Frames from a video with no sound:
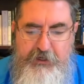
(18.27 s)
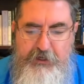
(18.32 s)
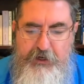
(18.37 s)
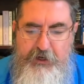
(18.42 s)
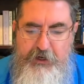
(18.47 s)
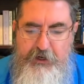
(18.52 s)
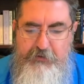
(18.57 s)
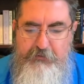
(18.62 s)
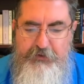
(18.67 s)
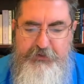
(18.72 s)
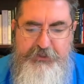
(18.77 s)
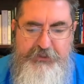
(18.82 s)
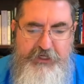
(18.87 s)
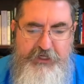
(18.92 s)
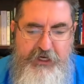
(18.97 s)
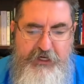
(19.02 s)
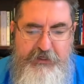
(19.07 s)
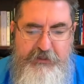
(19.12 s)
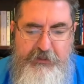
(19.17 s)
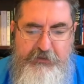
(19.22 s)
We're
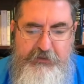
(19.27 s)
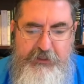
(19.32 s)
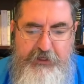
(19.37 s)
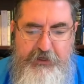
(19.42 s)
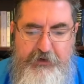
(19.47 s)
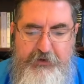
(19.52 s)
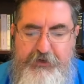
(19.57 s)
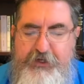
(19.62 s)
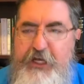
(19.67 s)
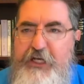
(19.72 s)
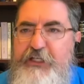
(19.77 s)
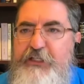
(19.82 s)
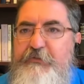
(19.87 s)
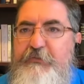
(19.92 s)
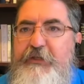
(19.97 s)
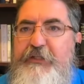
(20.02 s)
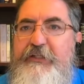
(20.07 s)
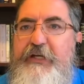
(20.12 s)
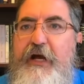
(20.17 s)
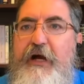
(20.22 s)
studying the
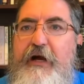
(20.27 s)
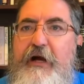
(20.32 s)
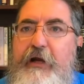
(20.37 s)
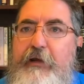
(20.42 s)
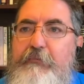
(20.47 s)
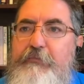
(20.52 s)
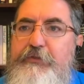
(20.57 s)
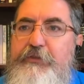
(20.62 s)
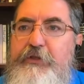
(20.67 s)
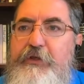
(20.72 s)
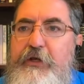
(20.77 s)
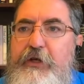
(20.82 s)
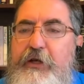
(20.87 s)
intertestament times,